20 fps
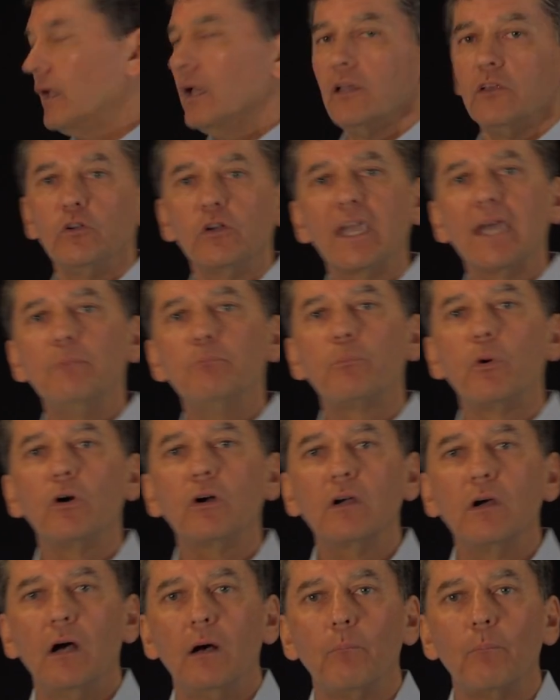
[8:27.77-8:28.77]
You can
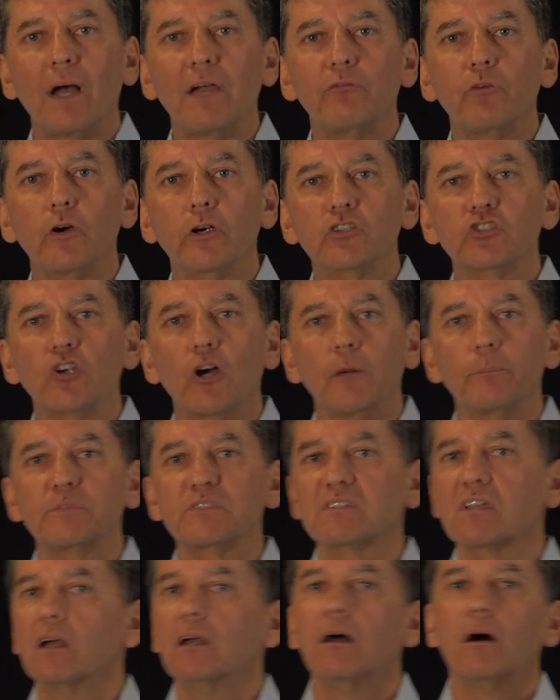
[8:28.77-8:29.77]
book my
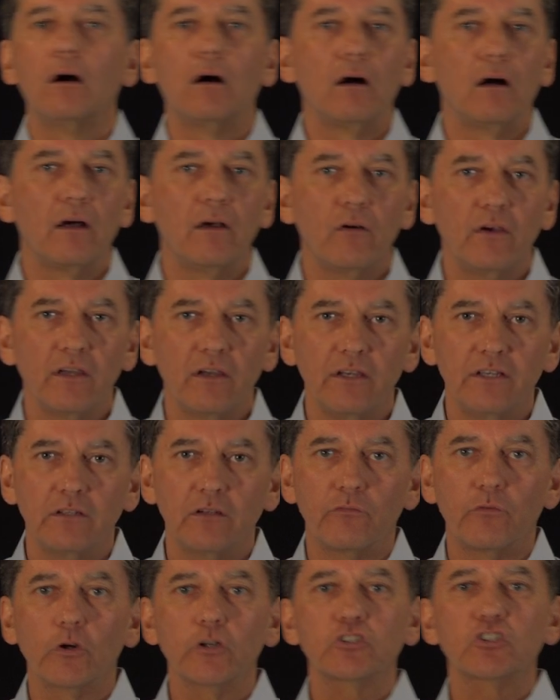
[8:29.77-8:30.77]
workshops in a
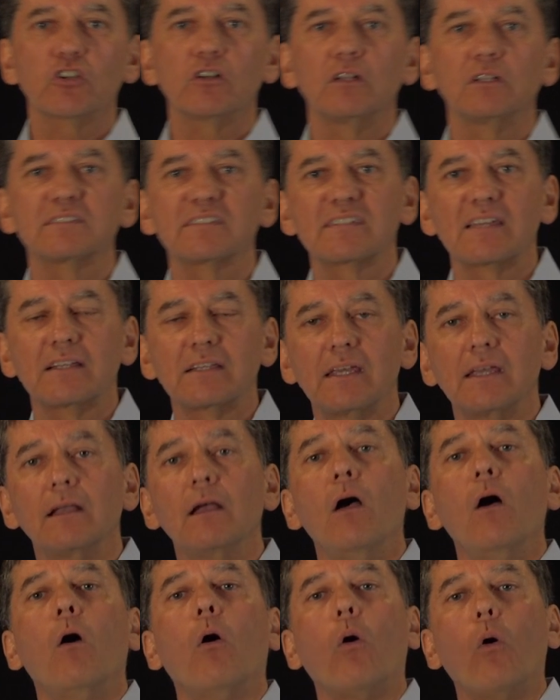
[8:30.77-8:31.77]
virtual setting
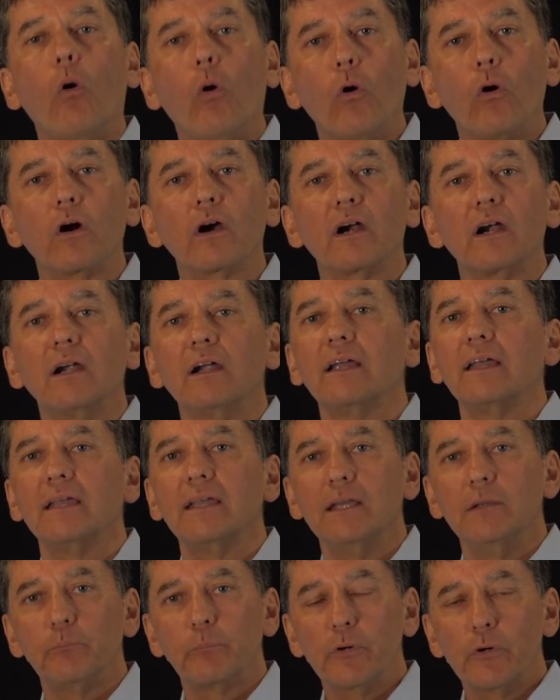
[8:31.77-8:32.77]
or
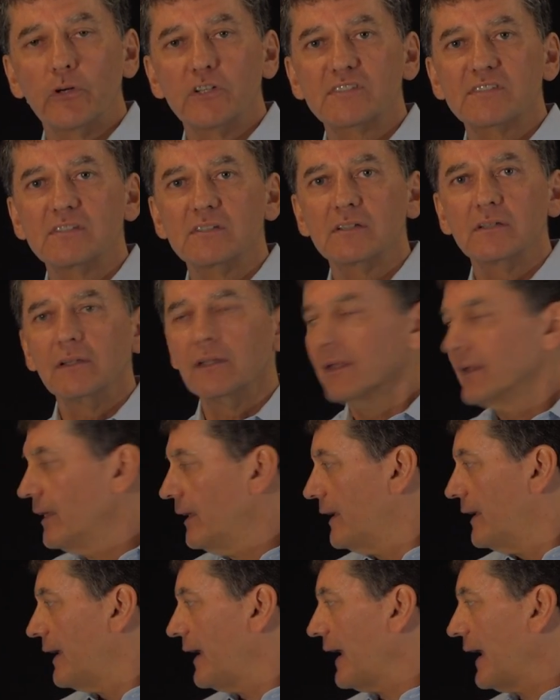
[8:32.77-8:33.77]
in person,
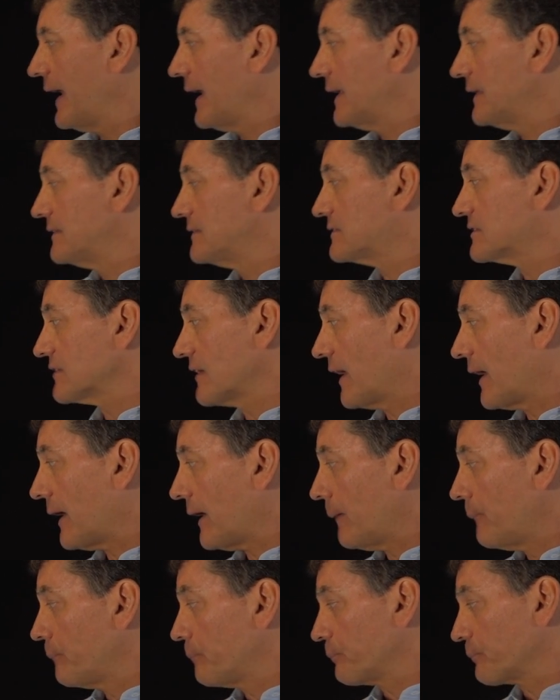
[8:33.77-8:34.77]
and
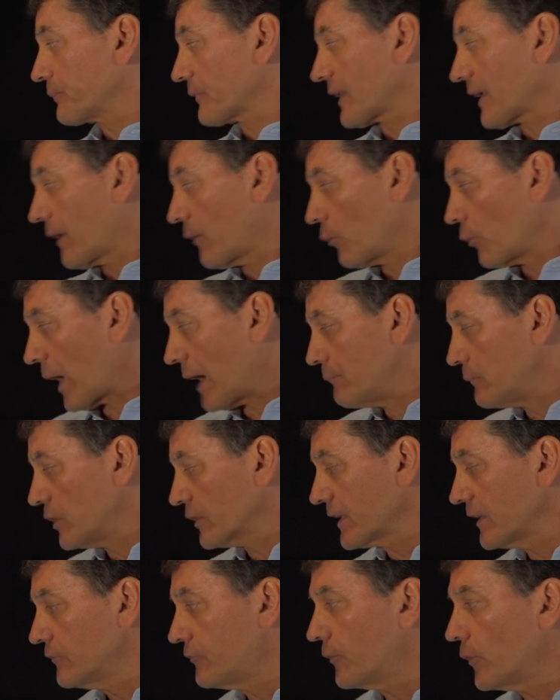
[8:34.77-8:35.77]
I'm
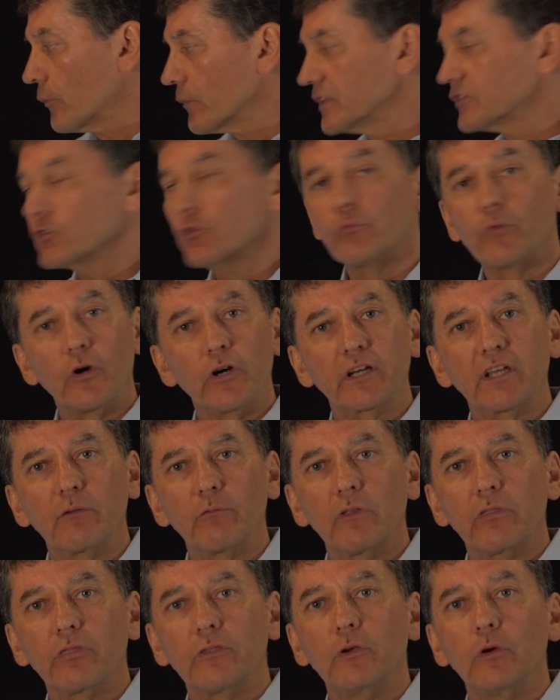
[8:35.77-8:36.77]
looking forward to working
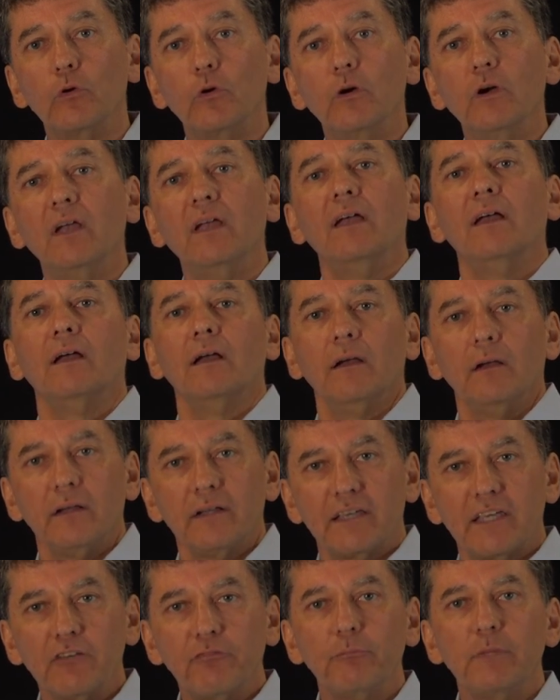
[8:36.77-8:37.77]
with you.
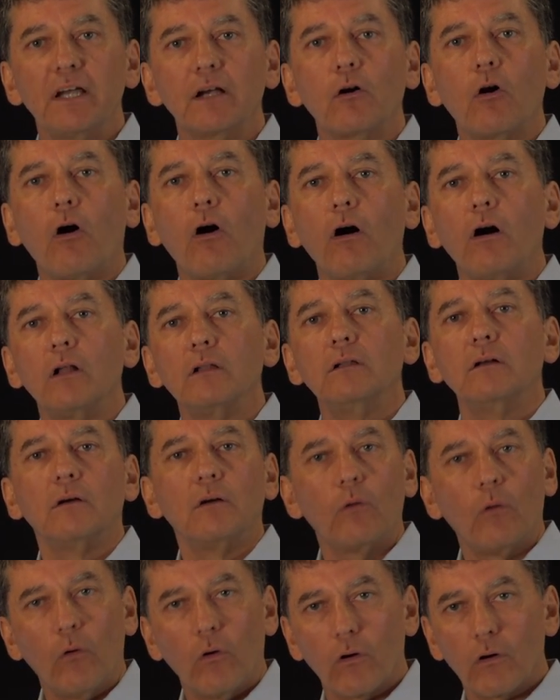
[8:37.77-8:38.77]
Give me a call
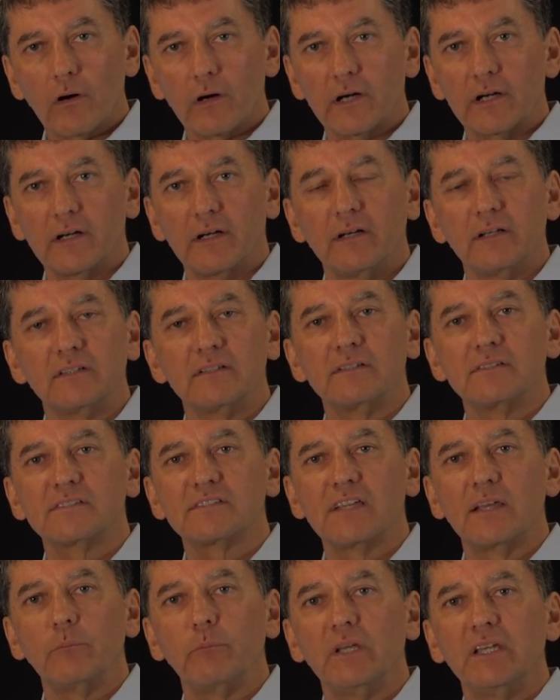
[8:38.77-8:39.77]
or
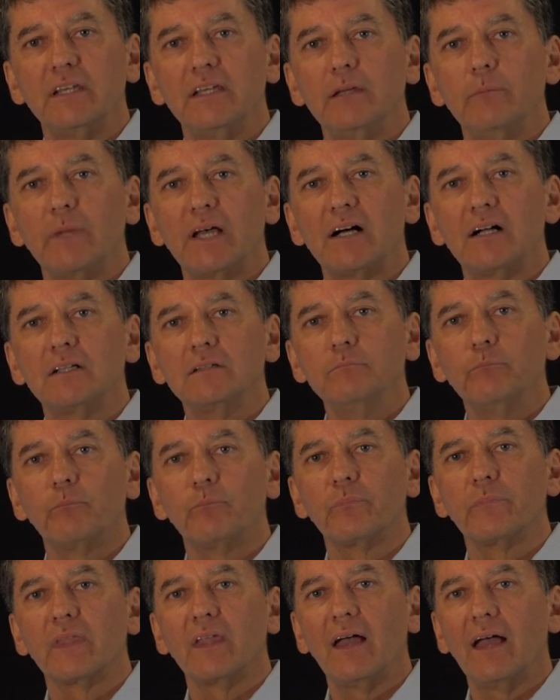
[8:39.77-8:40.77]
send me an email,
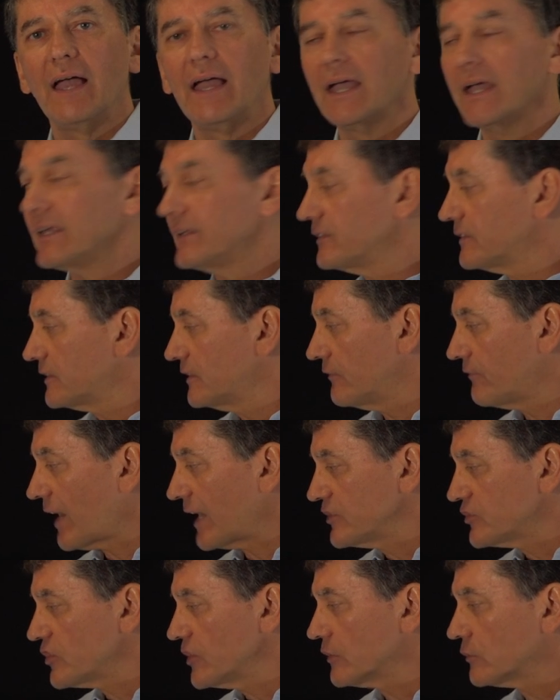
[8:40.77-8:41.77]
and the
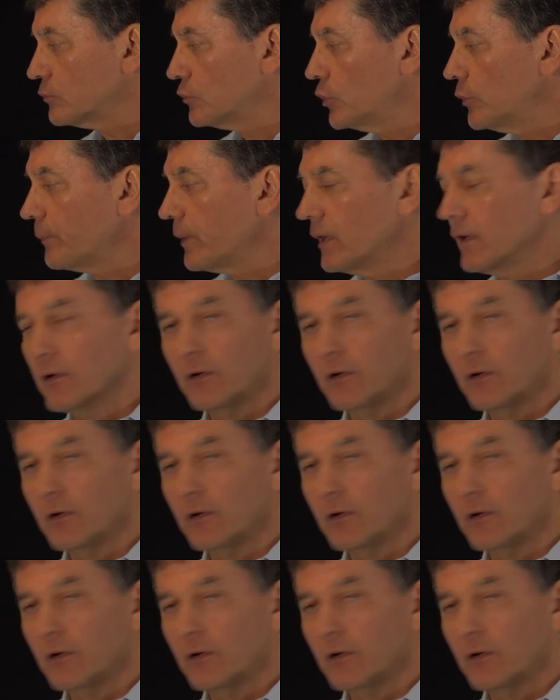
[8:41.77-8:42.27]
Vanchi Group,